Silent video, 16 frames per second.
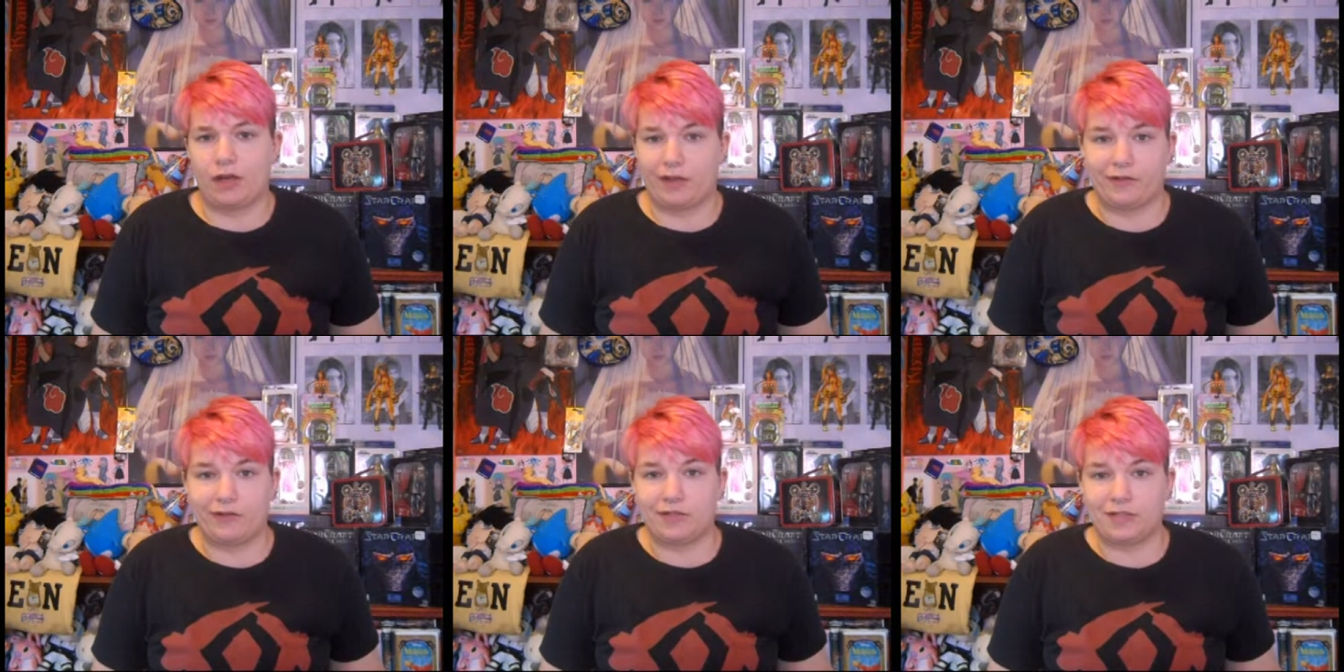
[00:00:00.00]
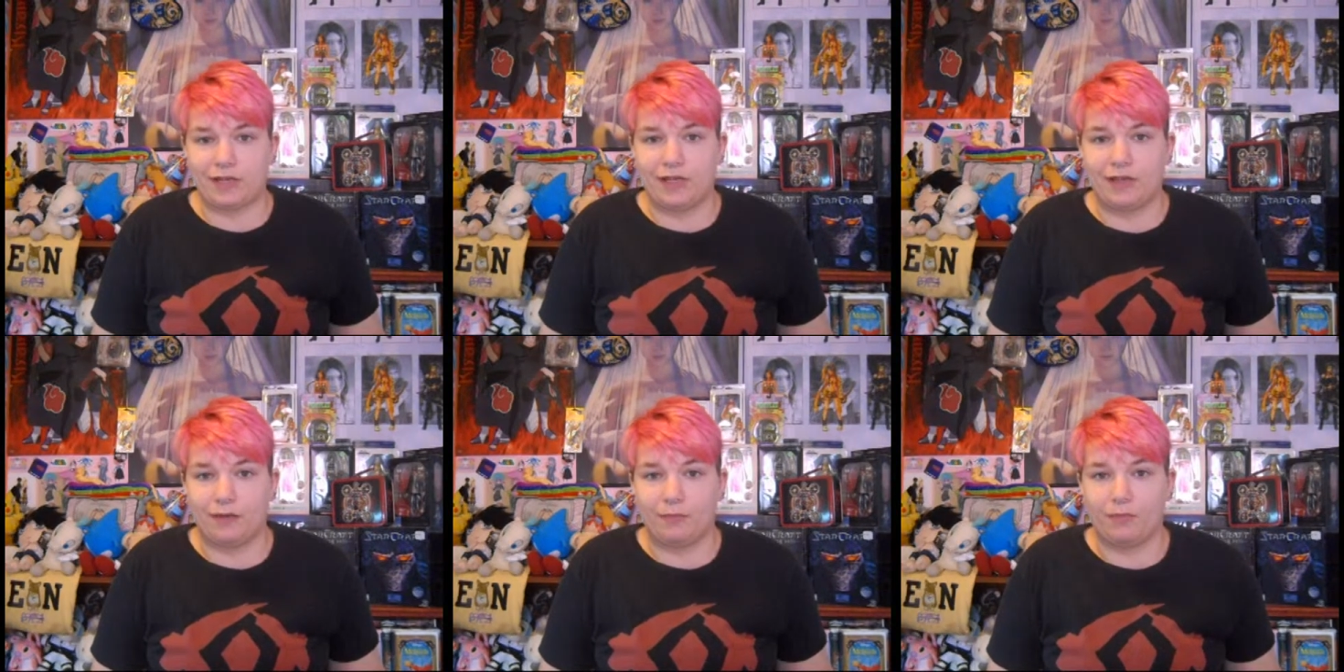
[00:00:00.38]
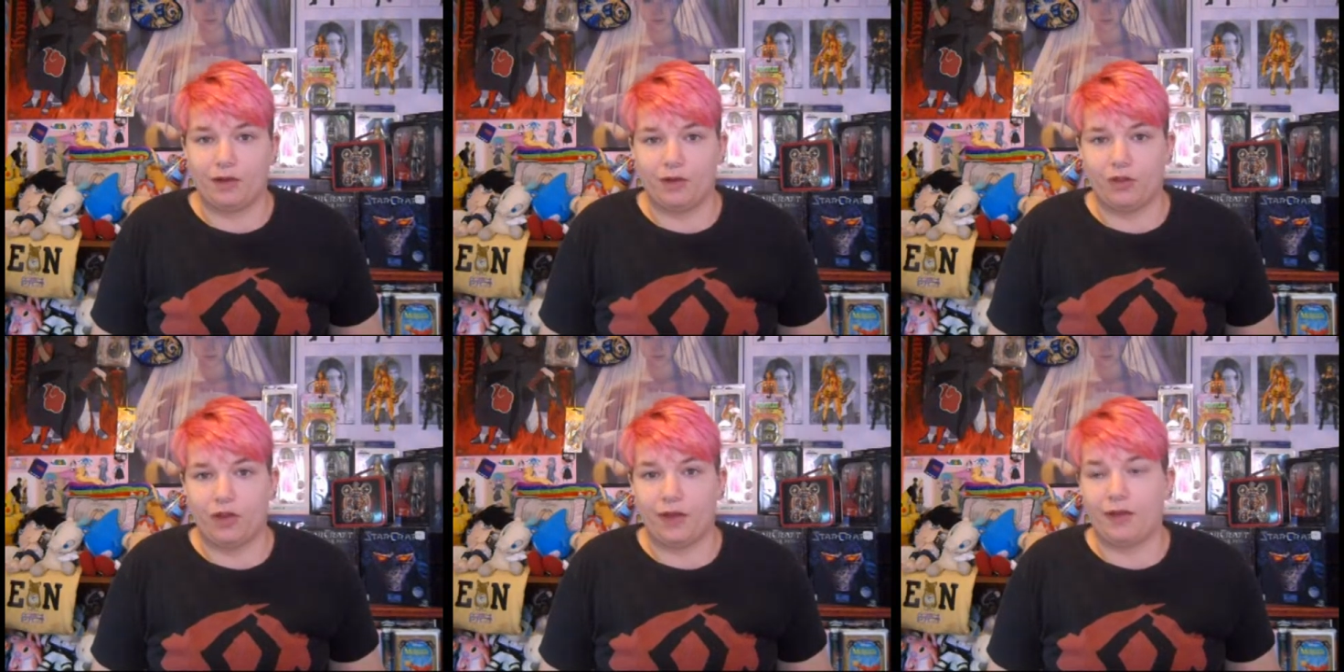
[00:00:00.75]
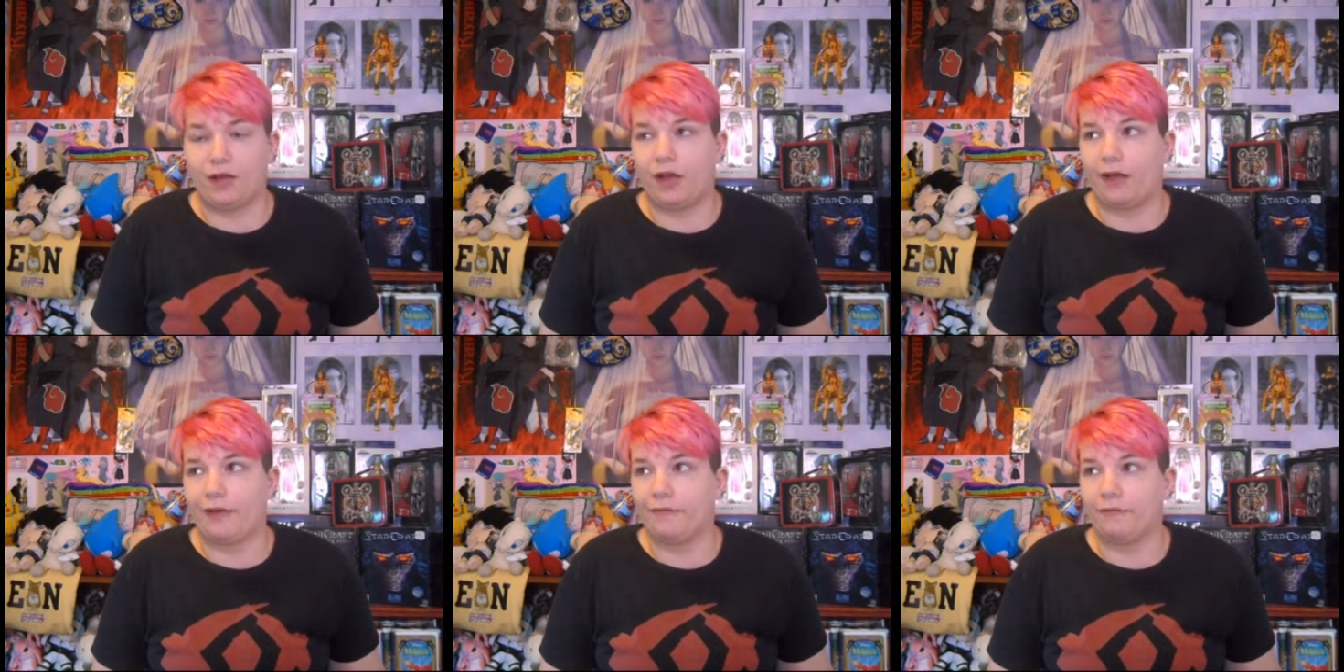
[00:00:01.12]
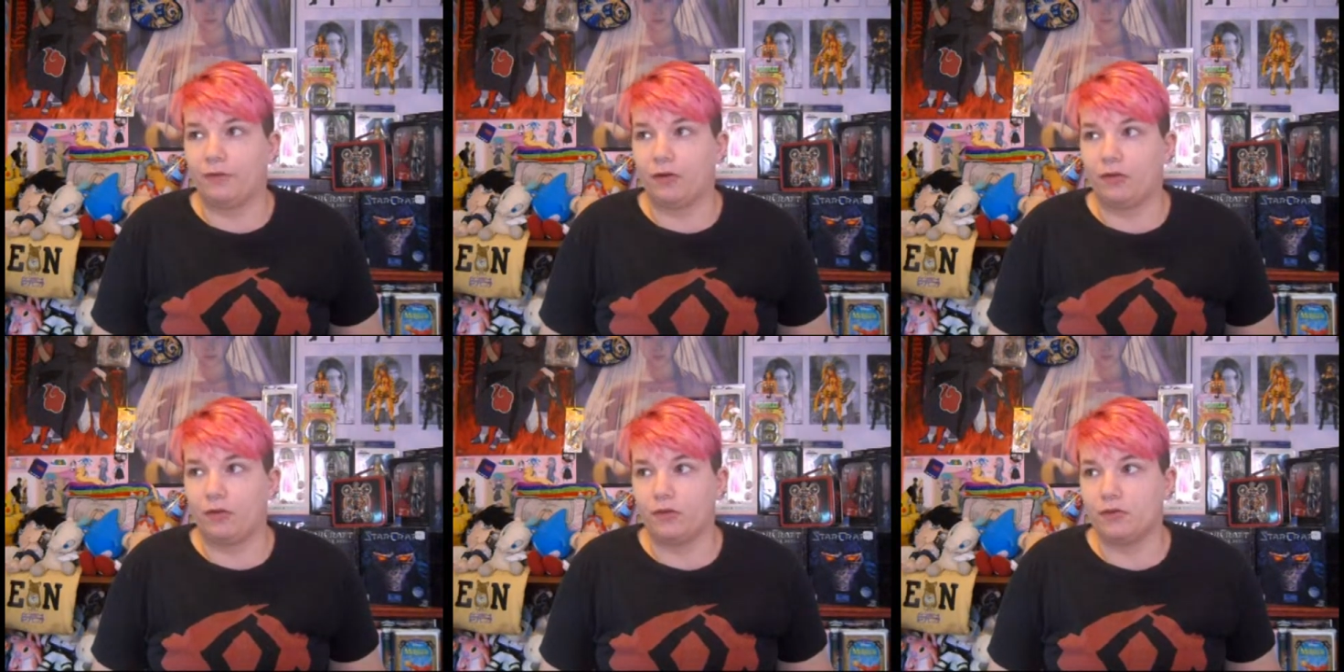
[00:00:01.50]
I could see him a lot. I
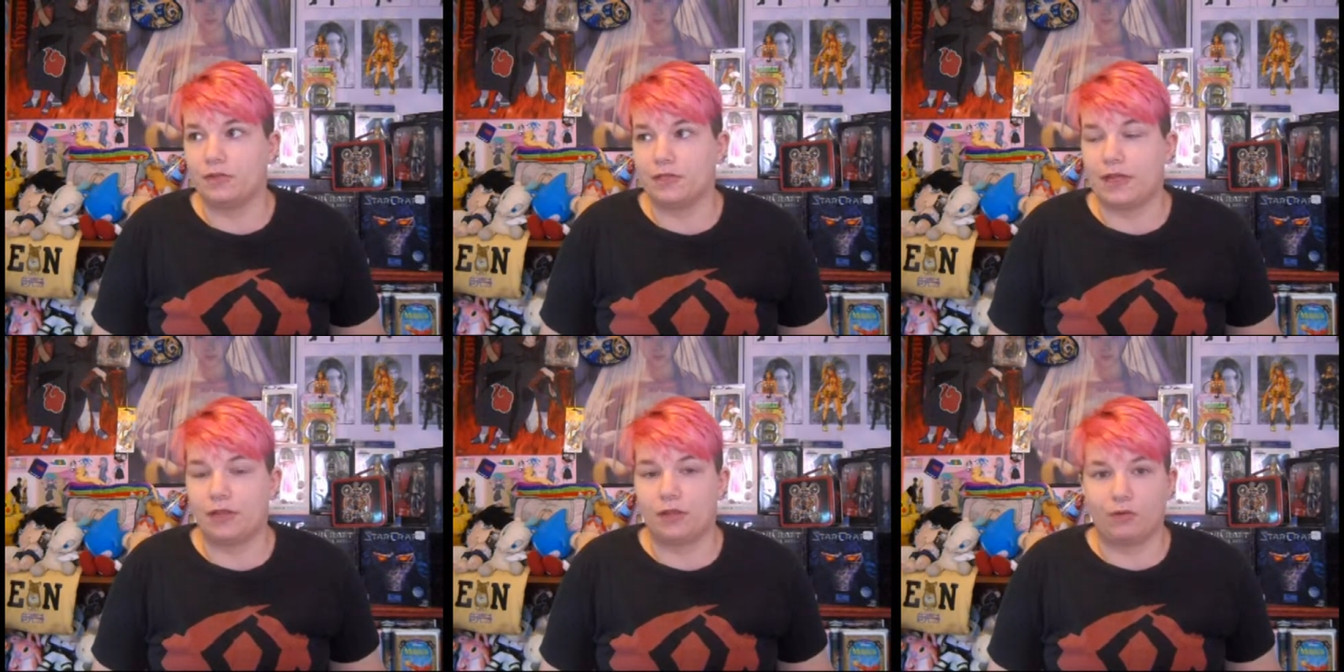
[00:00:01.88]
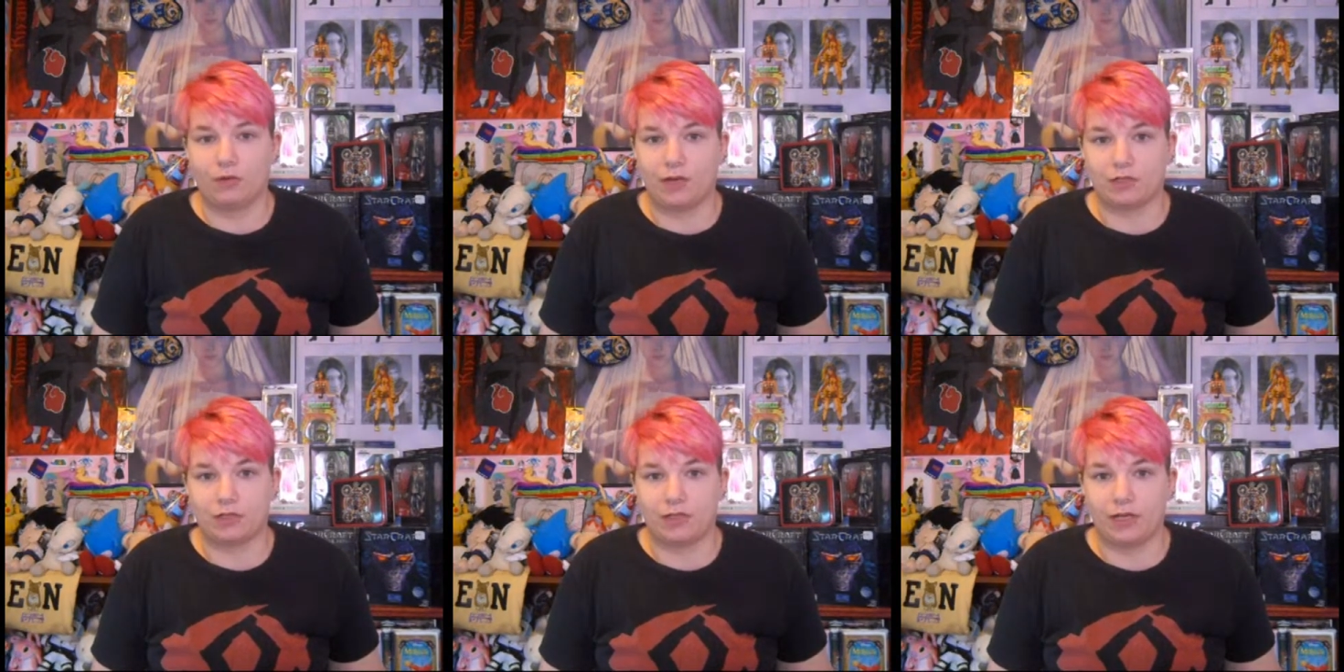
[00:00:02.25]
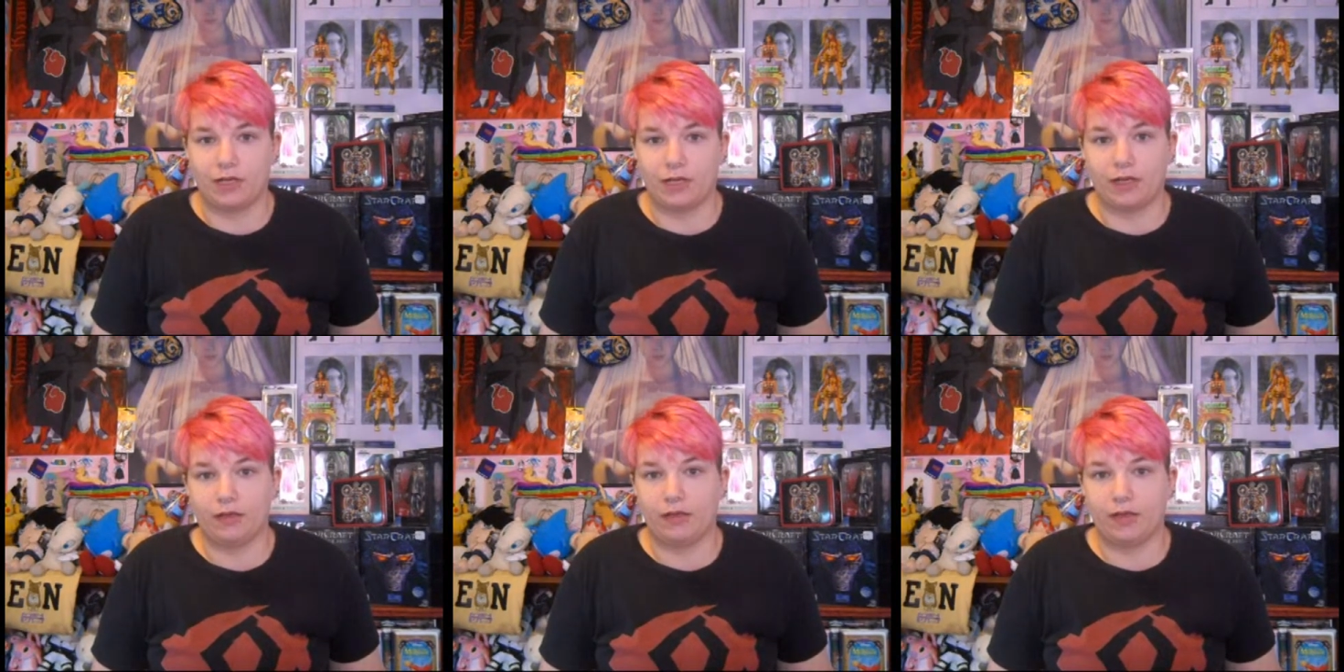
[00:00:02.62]
would hallucinate the Grudge Lady.